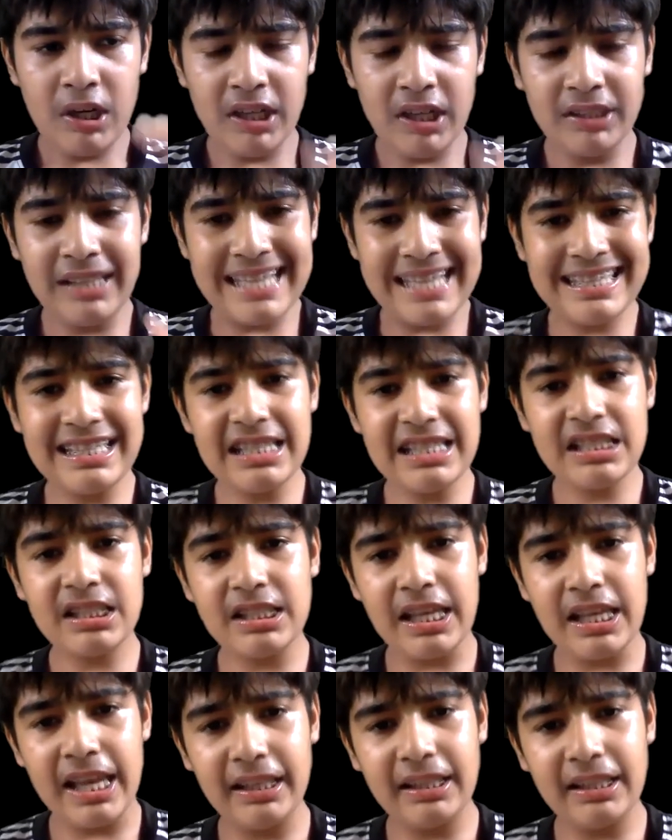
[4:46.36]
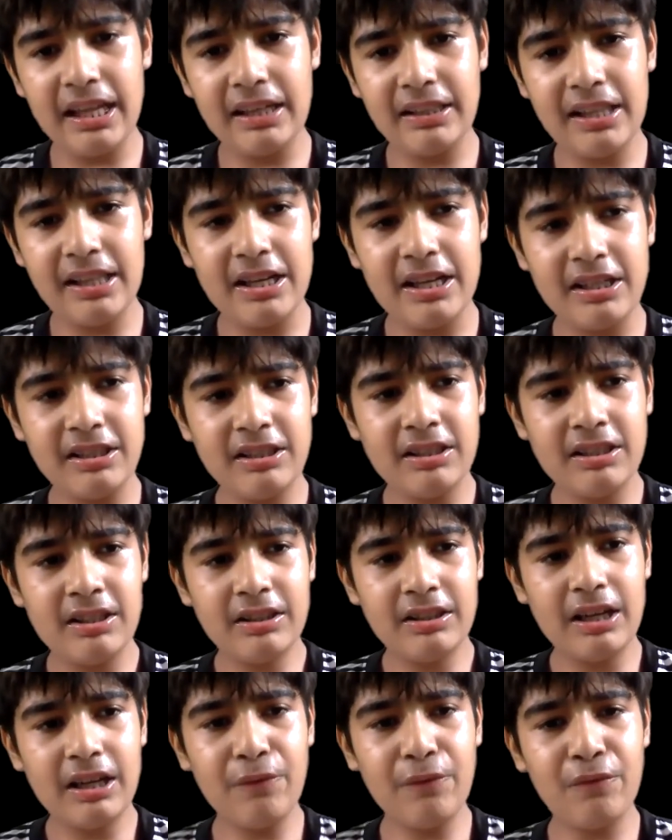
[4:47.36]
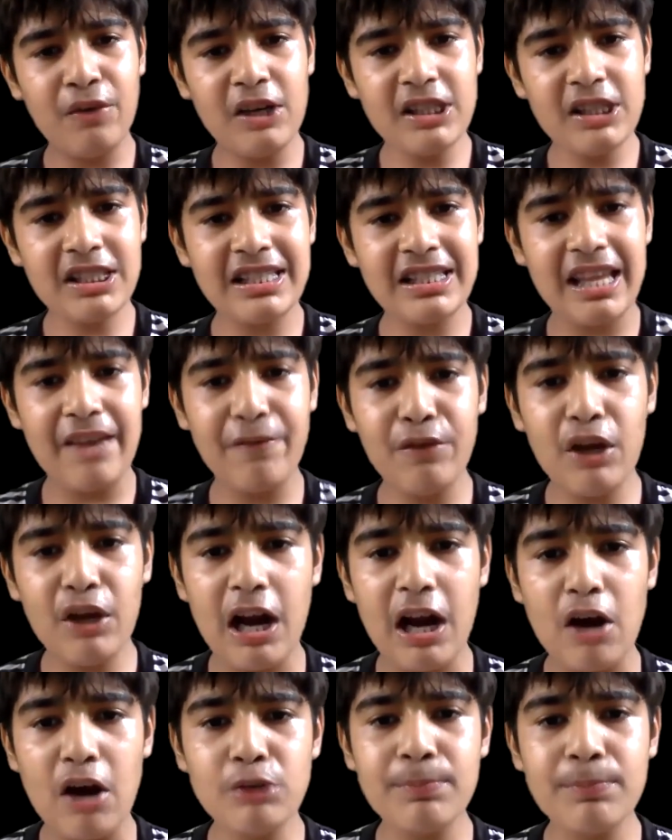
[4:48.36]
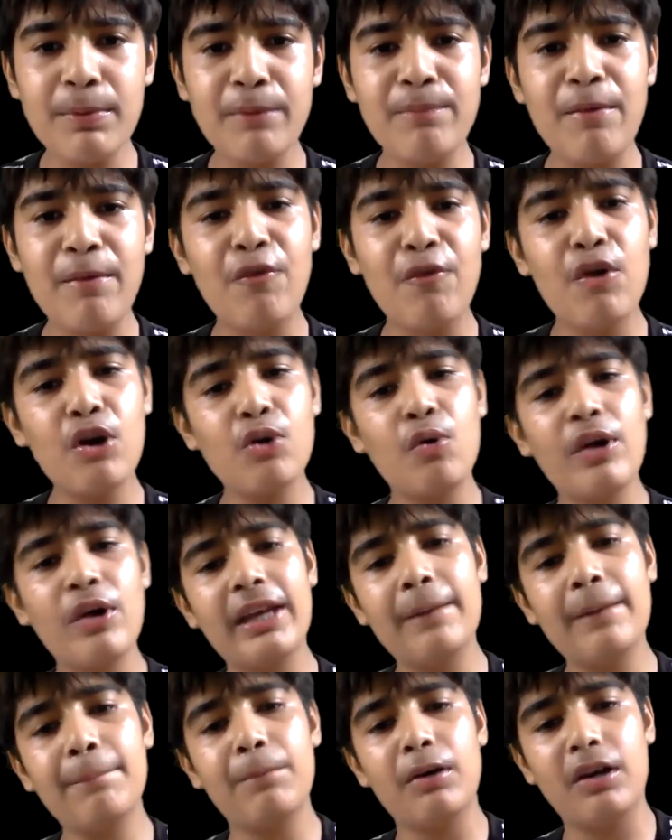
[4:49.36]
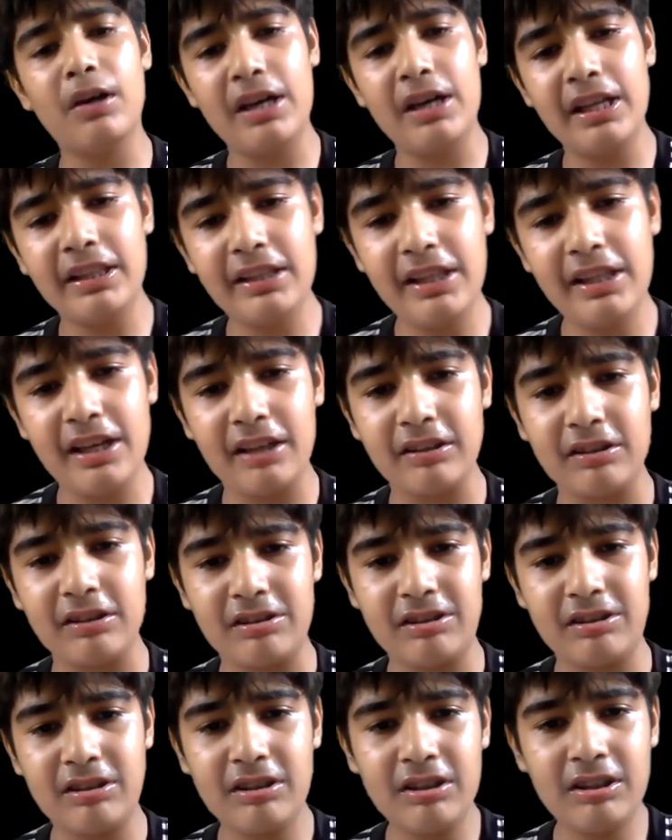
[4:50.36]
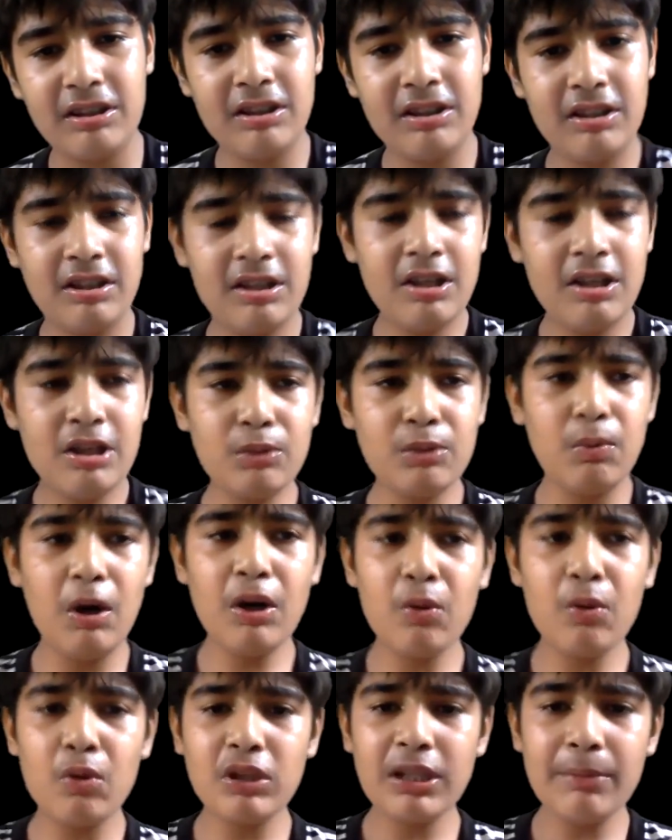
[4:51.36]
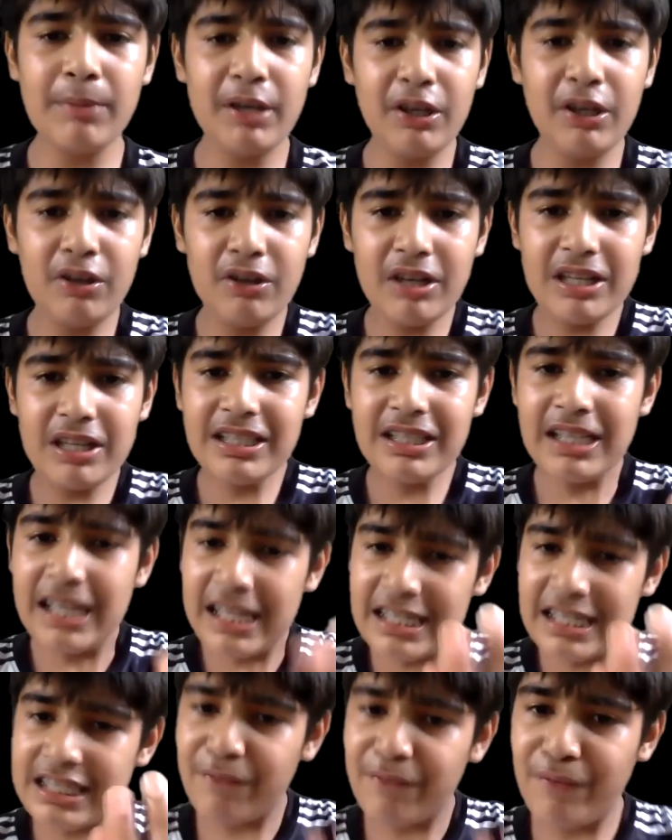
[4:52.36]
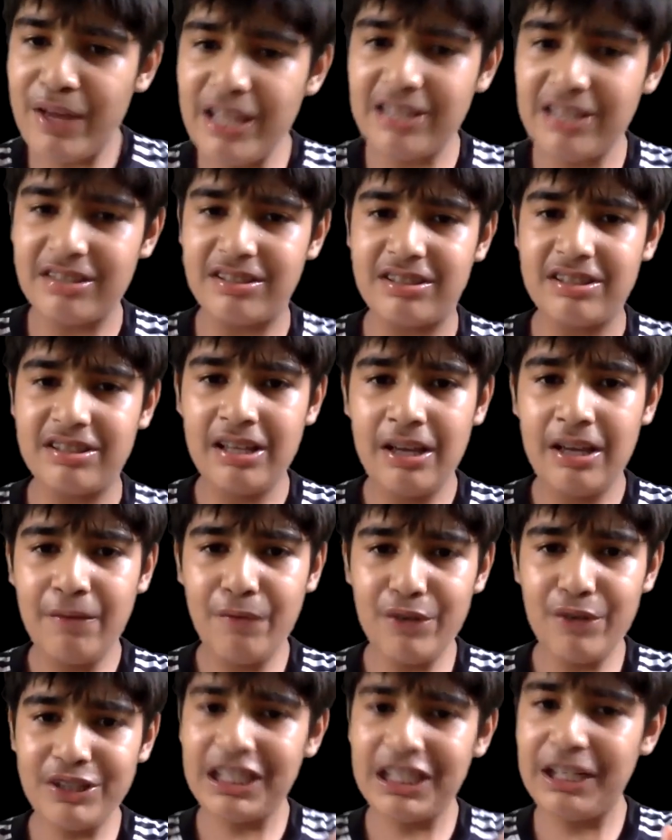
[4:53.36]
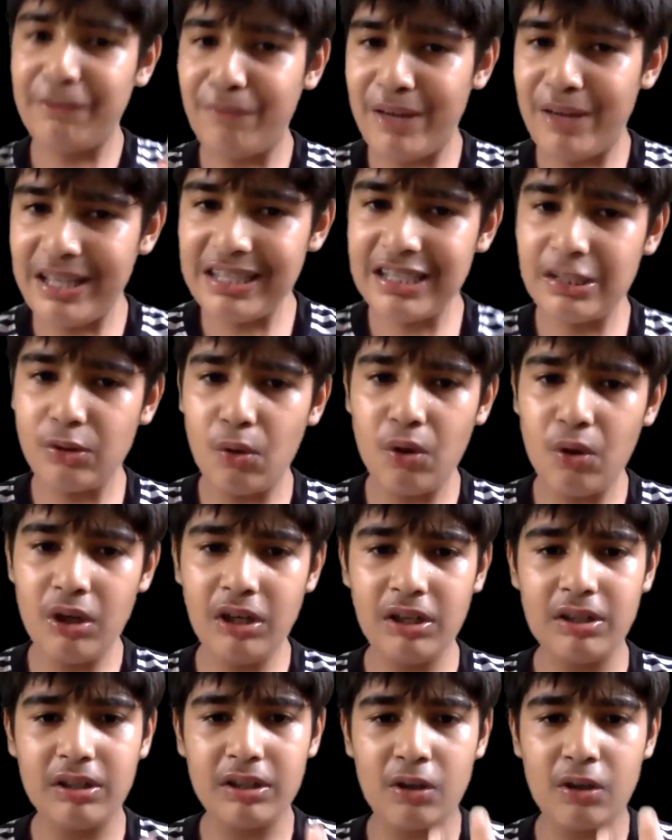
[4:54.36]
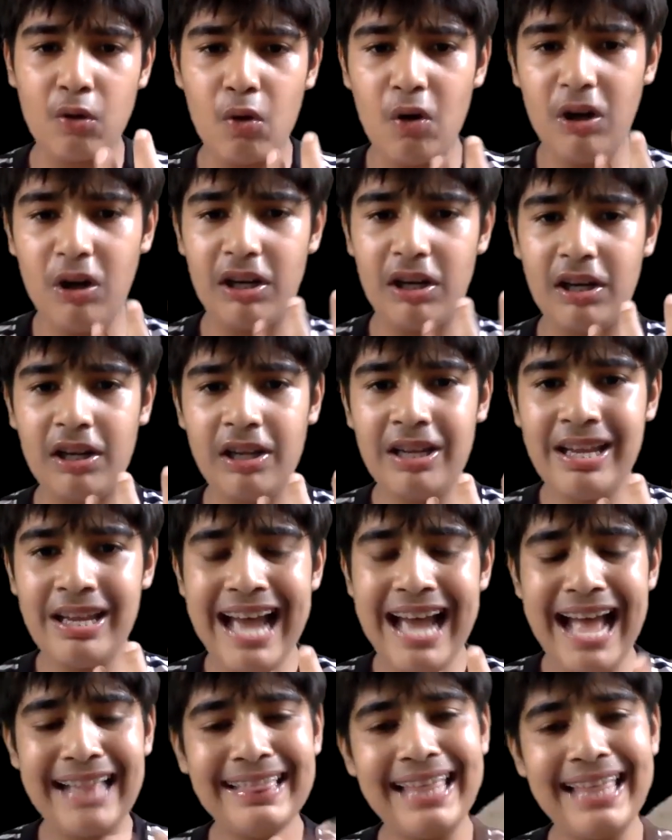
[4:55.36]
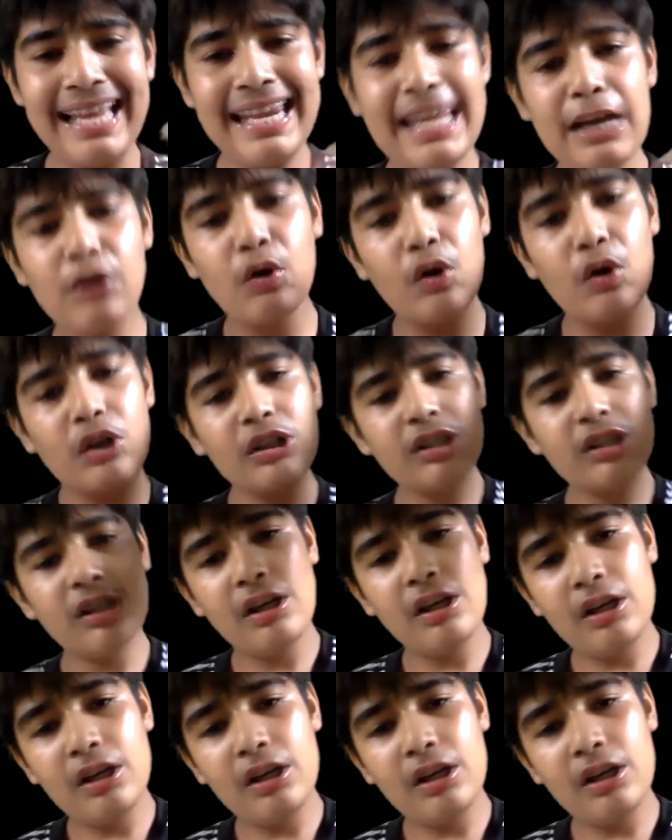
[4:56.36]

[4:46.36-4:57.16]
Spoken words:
there's this saying that first save your house before going and burning the others. So what Jose Mourinho does is he defends. First he defends his own goal, and then he goes,